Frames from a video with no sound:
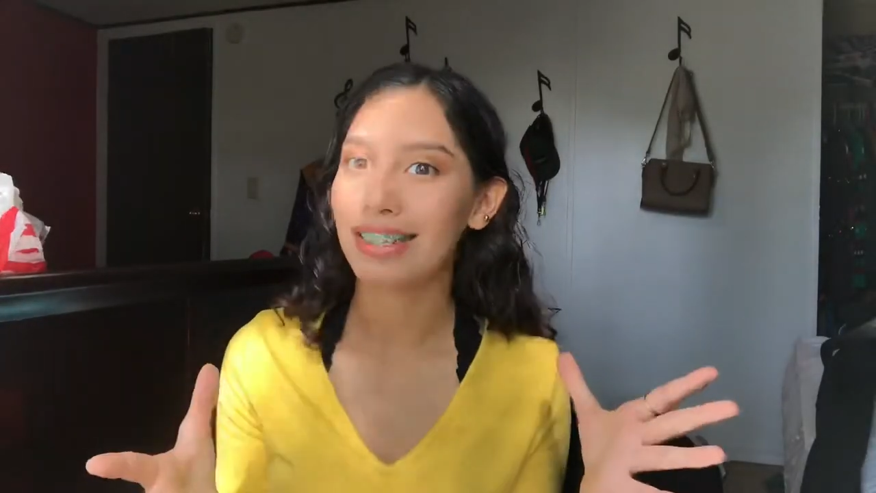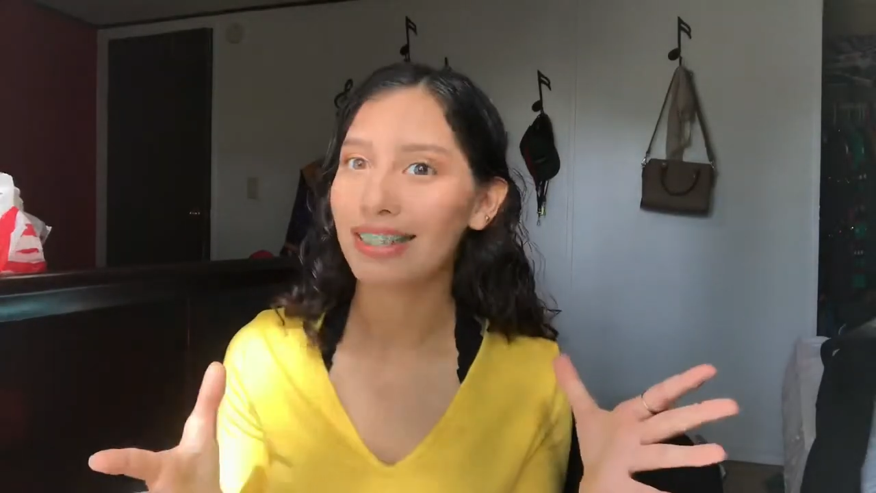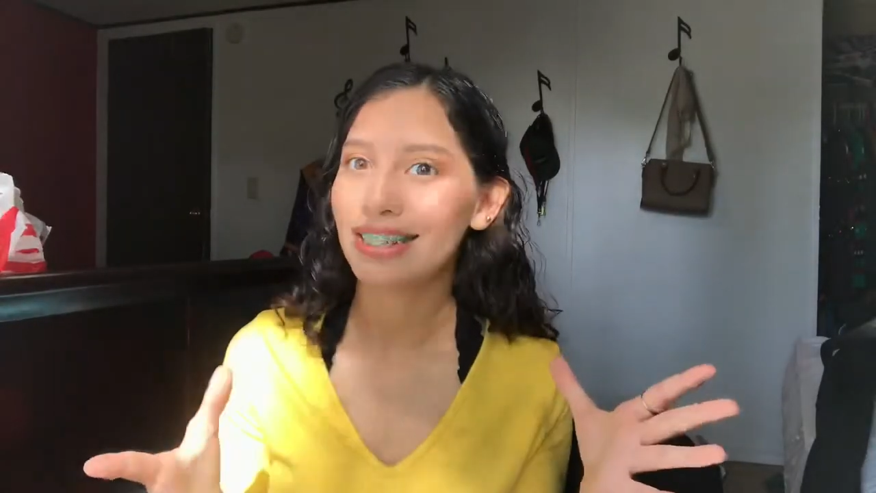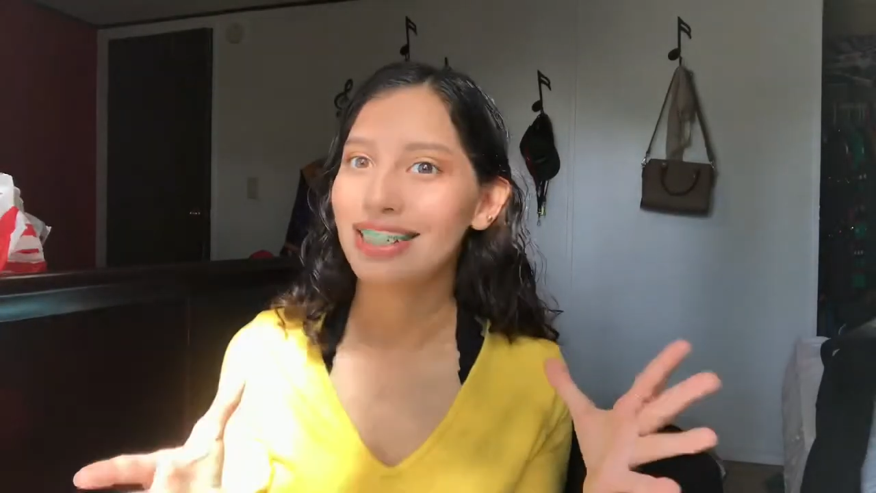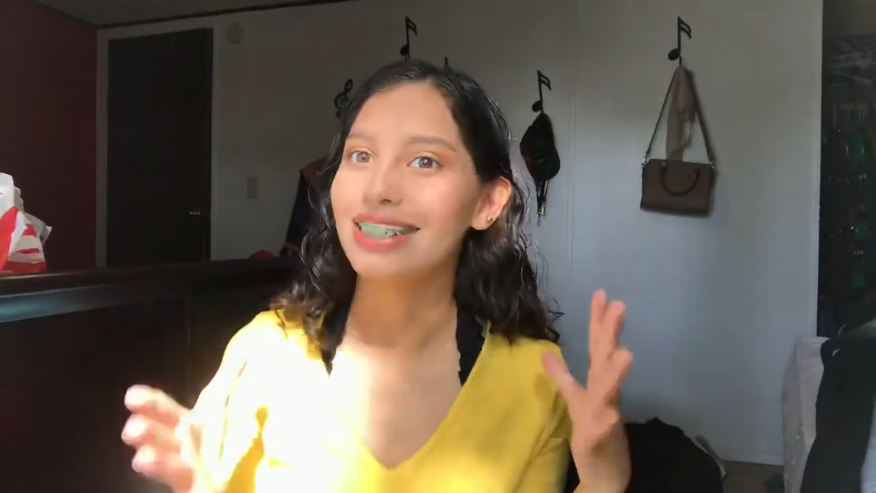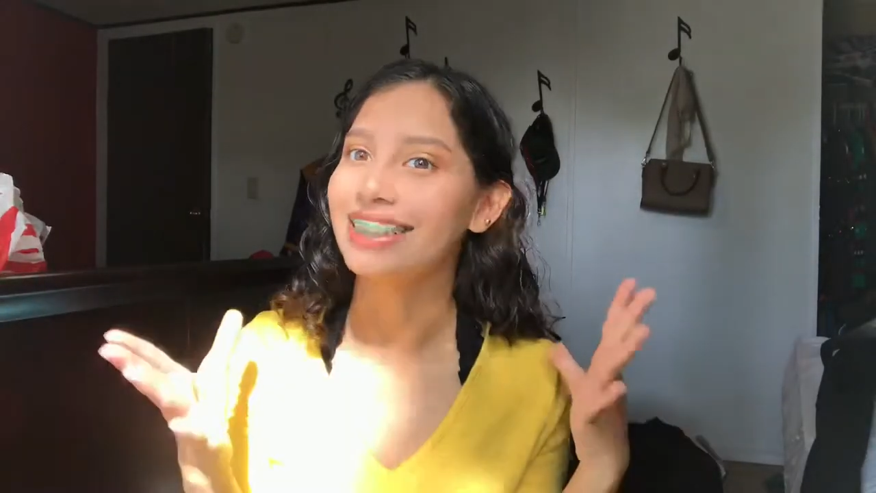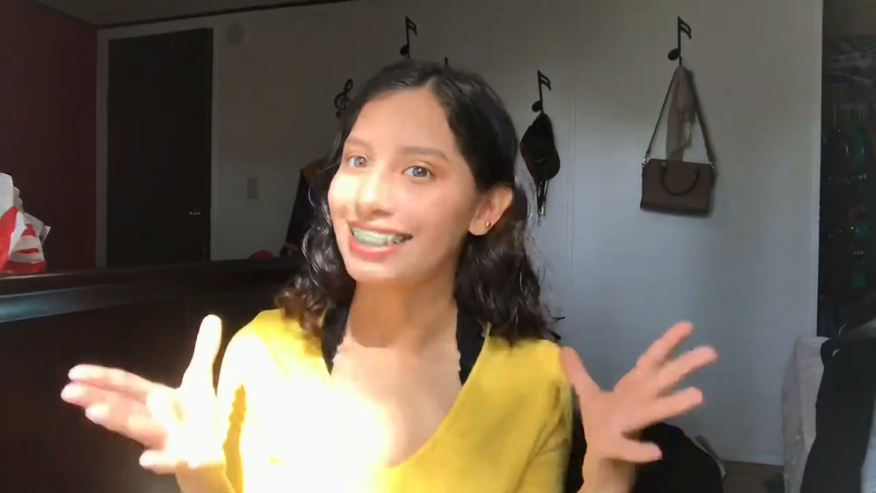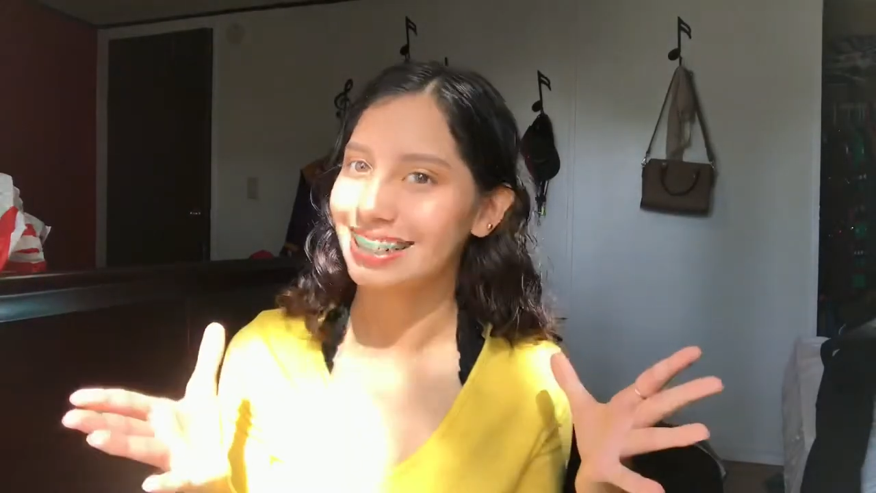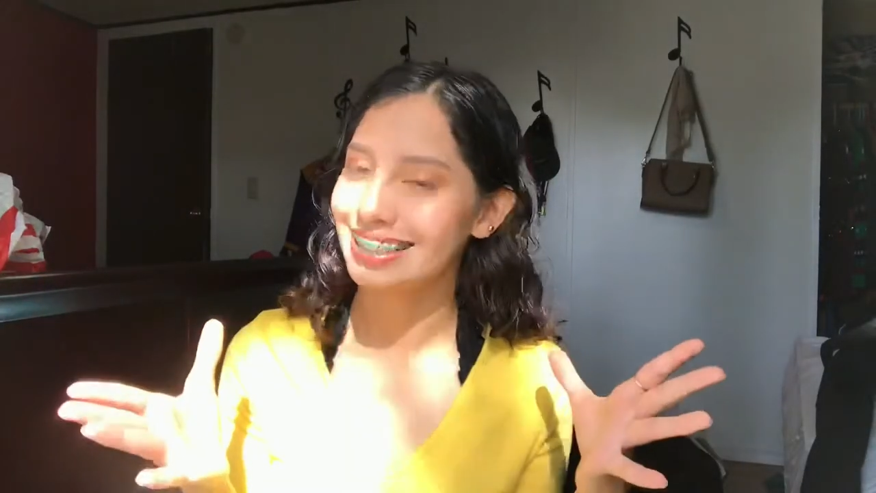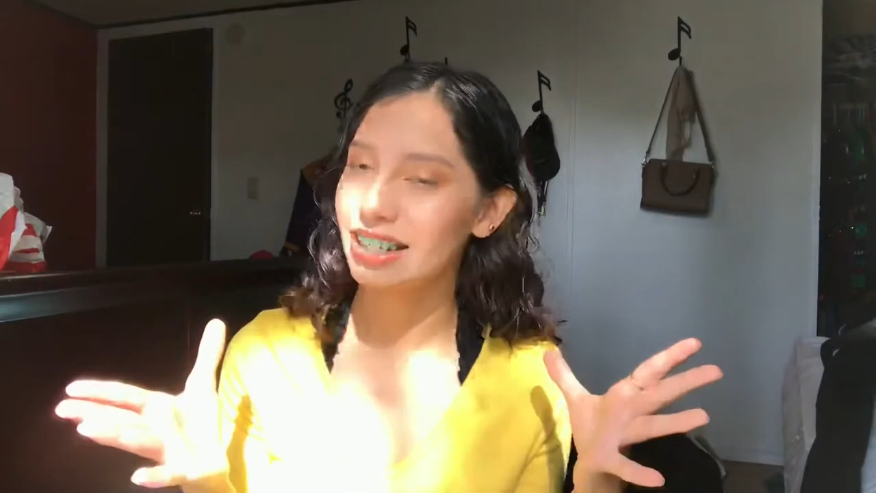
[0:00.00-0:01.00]
day you can
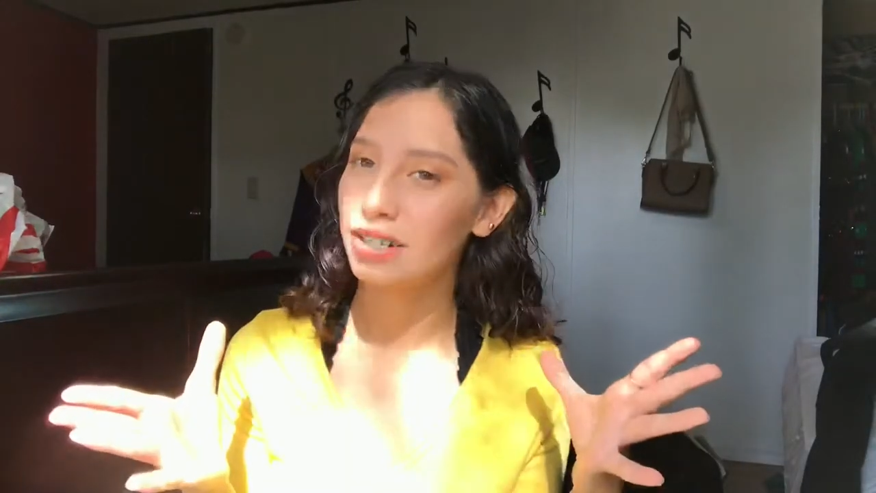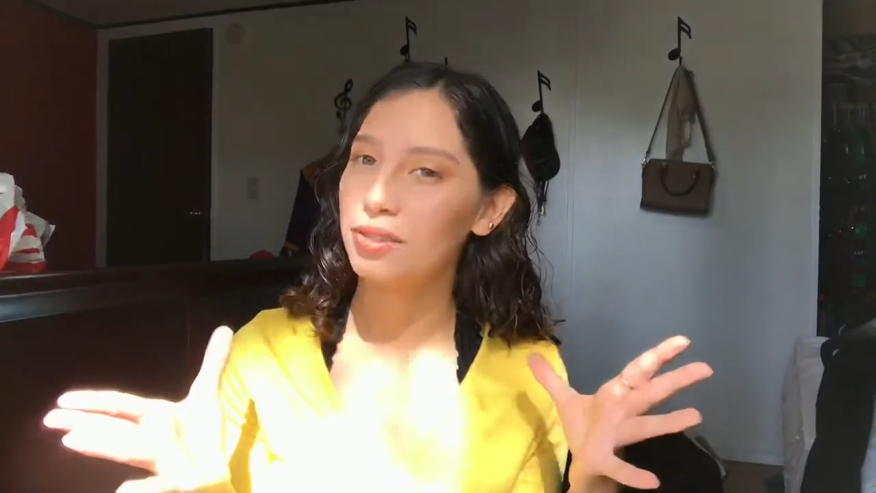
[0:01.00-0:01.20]
get there,